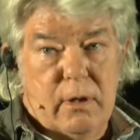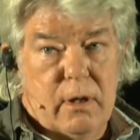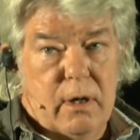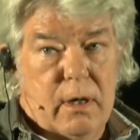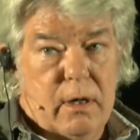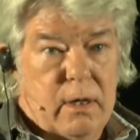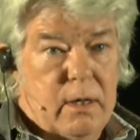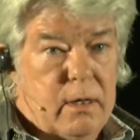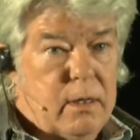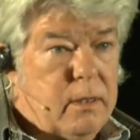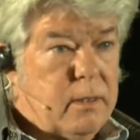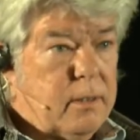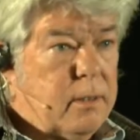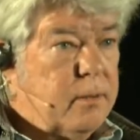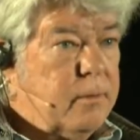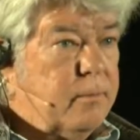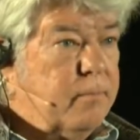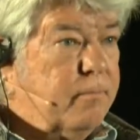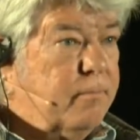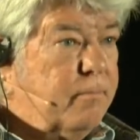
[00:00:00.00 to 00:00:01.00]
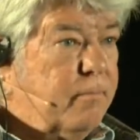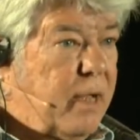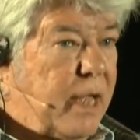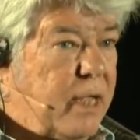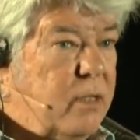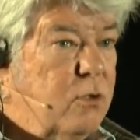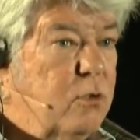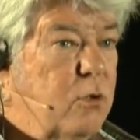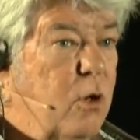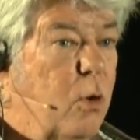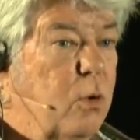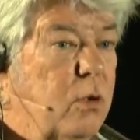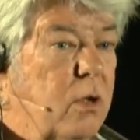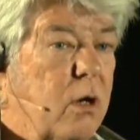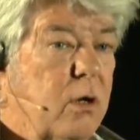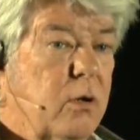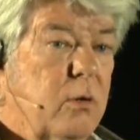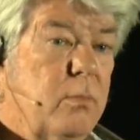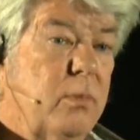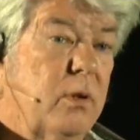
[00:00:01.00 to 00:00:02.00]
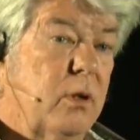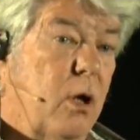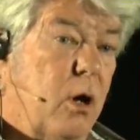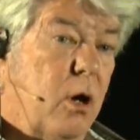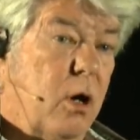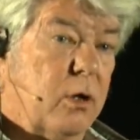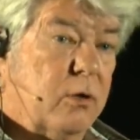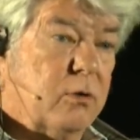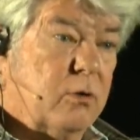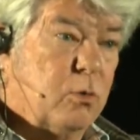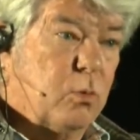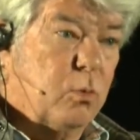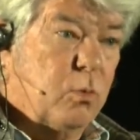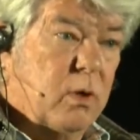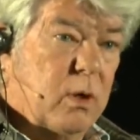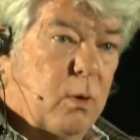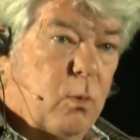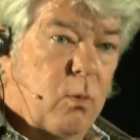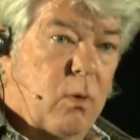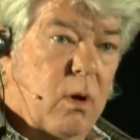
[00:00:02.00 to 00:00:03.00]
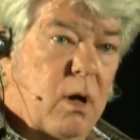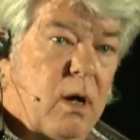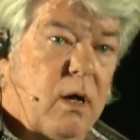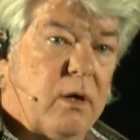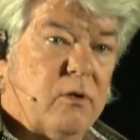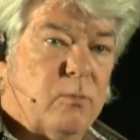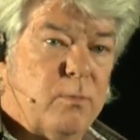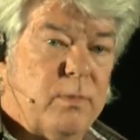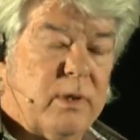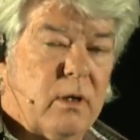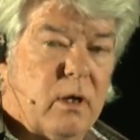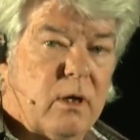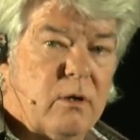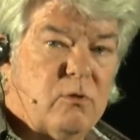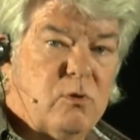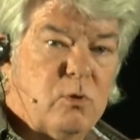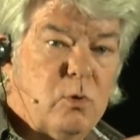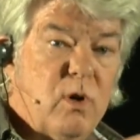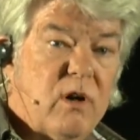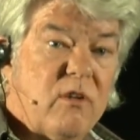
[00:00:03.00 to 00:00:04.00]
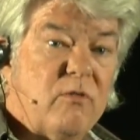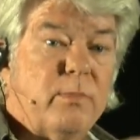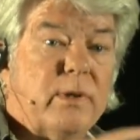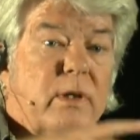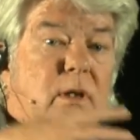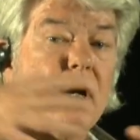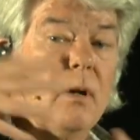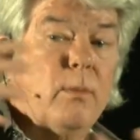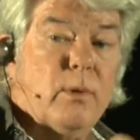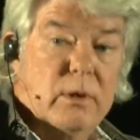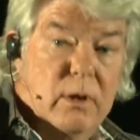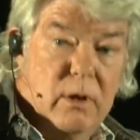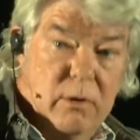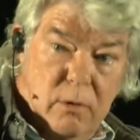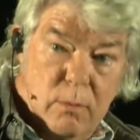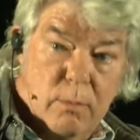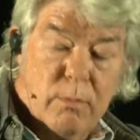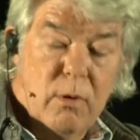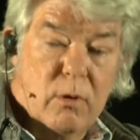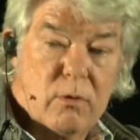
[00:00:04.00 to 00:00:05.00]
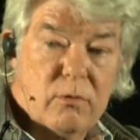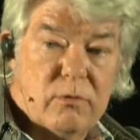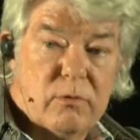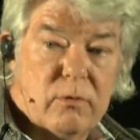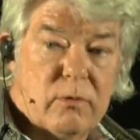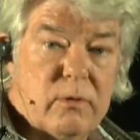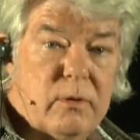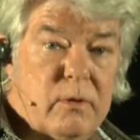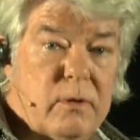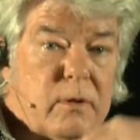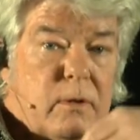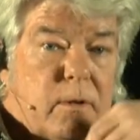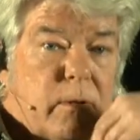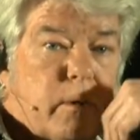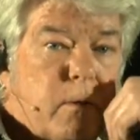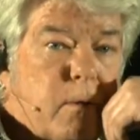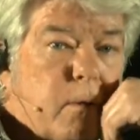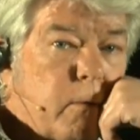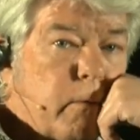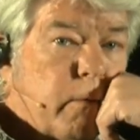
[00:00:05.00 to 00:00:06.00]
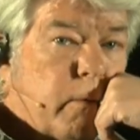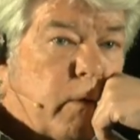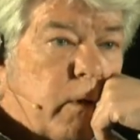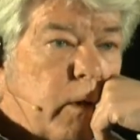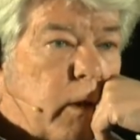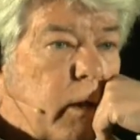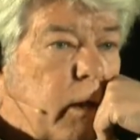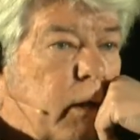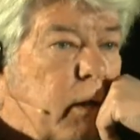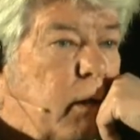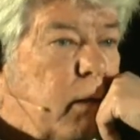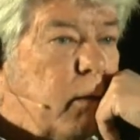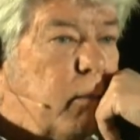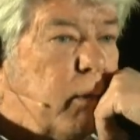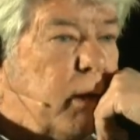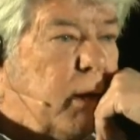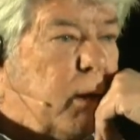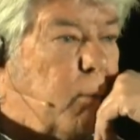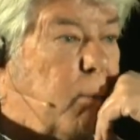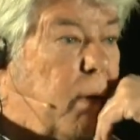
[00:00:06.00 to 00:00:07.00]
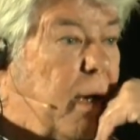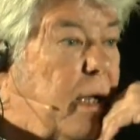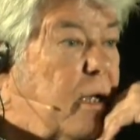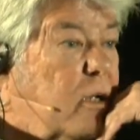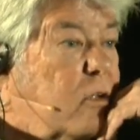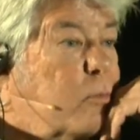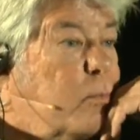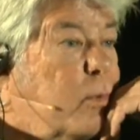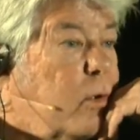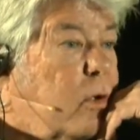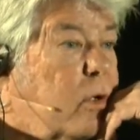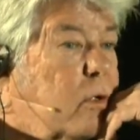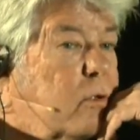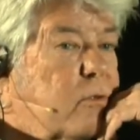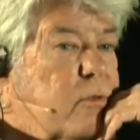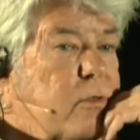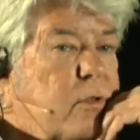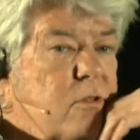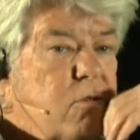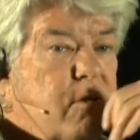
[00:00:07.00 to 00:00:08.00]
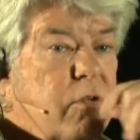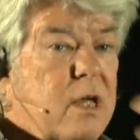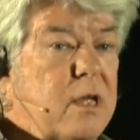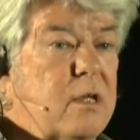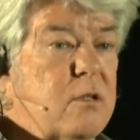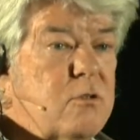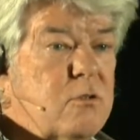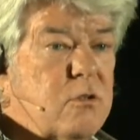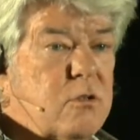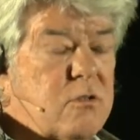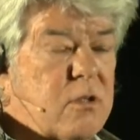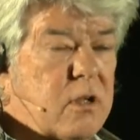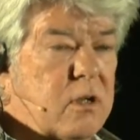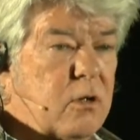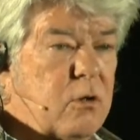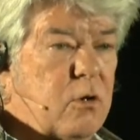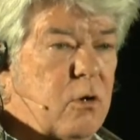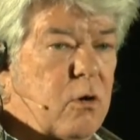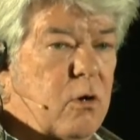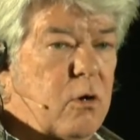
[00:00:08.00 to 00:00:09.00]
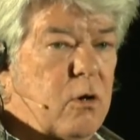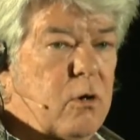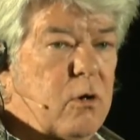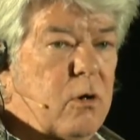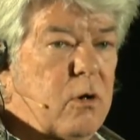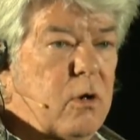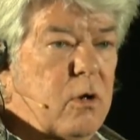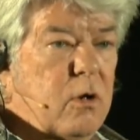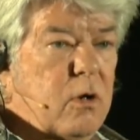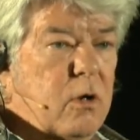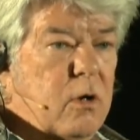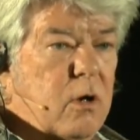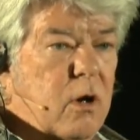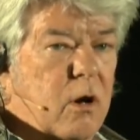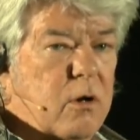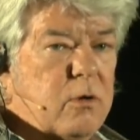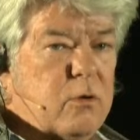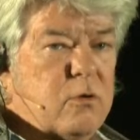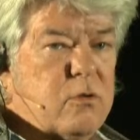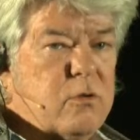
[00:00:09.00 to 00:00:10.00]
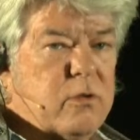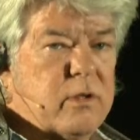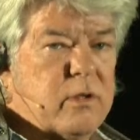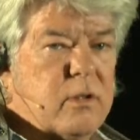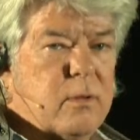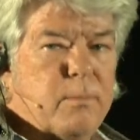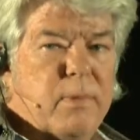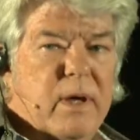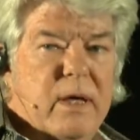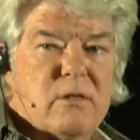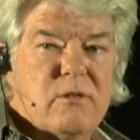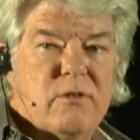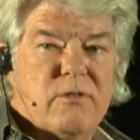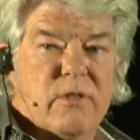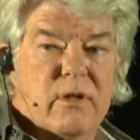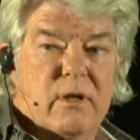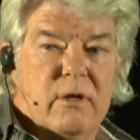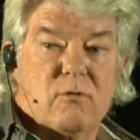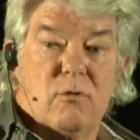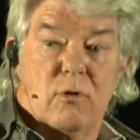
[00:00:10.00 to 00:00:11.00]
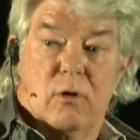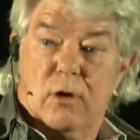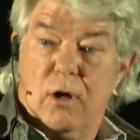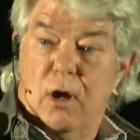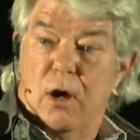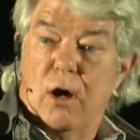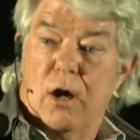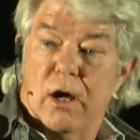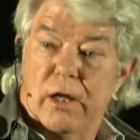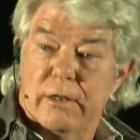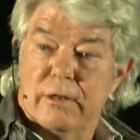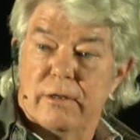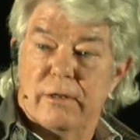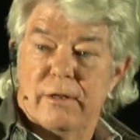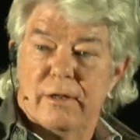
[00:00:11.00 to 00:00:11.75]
And you no longer belong to what it was because you have become another person. And in my experience, the changes that occur are usually the best things are gone